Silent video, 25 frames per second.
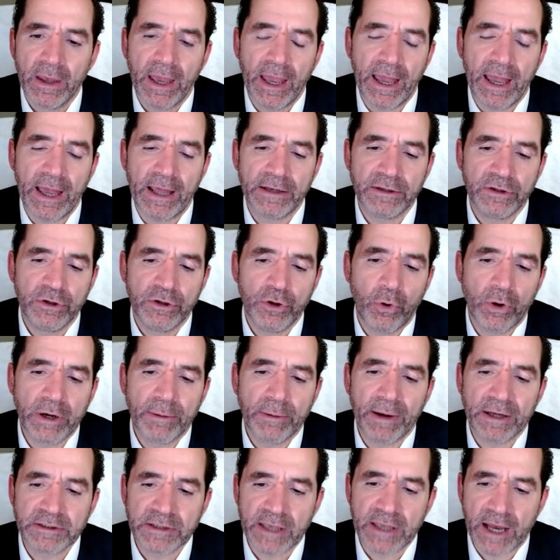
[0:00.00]
And knowing
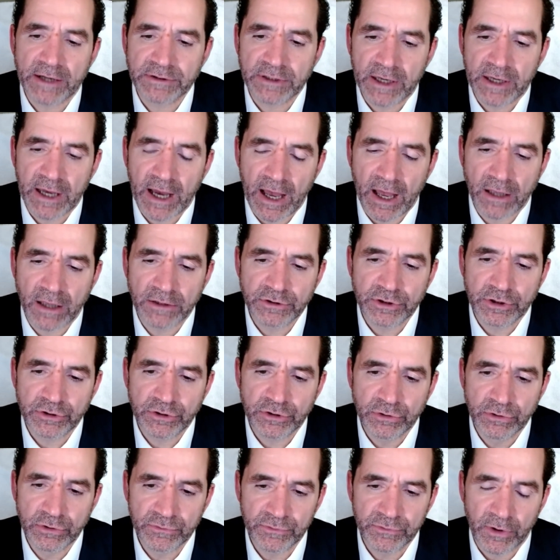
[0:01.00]
about toxicology is
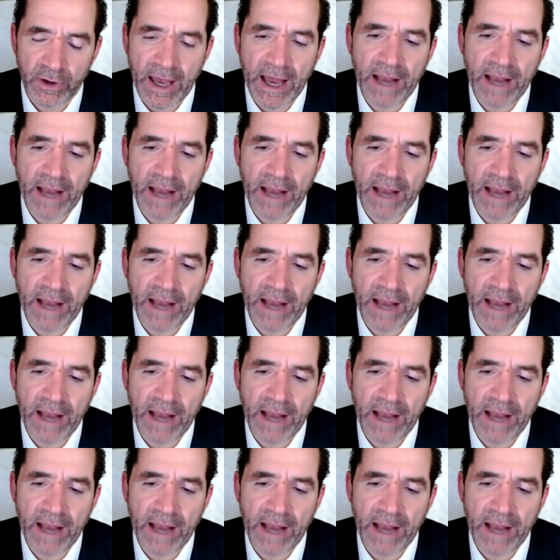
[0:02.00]
useful.